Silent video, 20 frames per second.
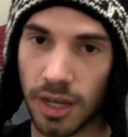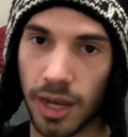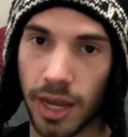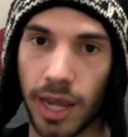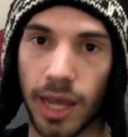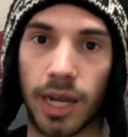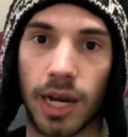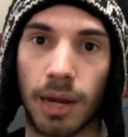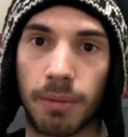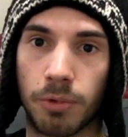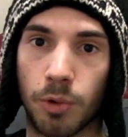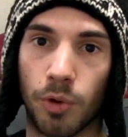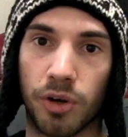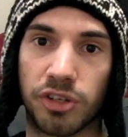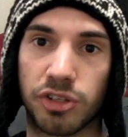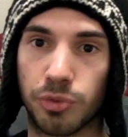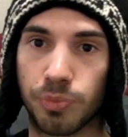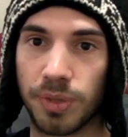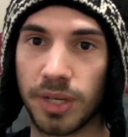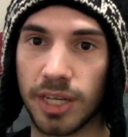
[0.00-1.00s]
and I'm going
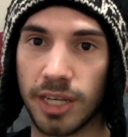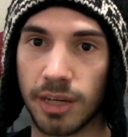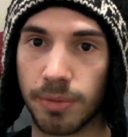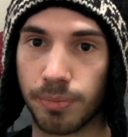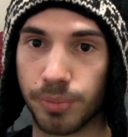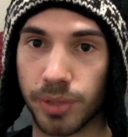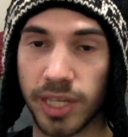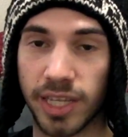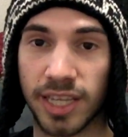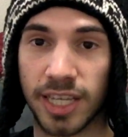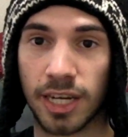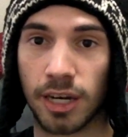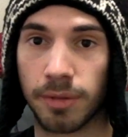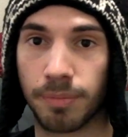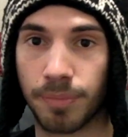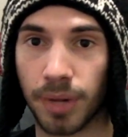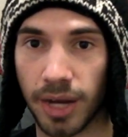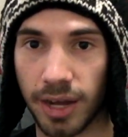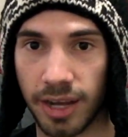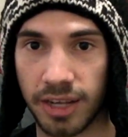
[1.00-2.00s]
to be completely
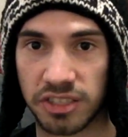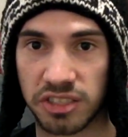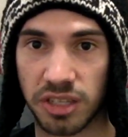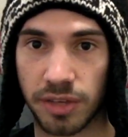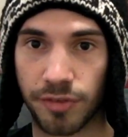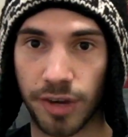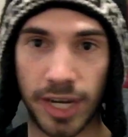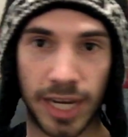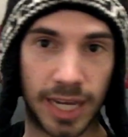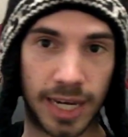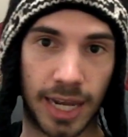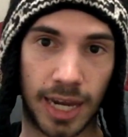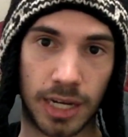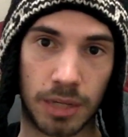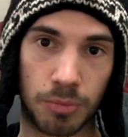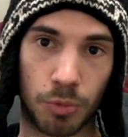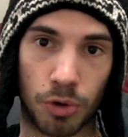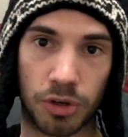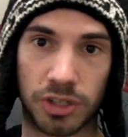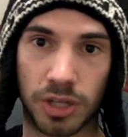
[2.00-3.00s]
unbiased if I get any
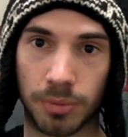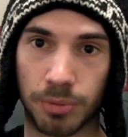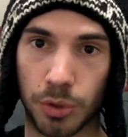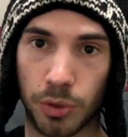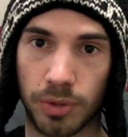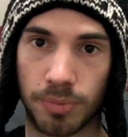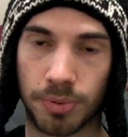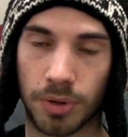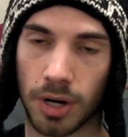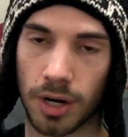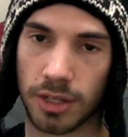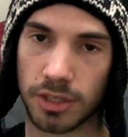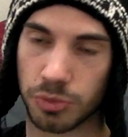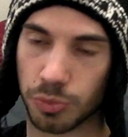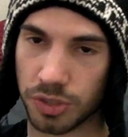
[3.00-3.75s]
more WE products,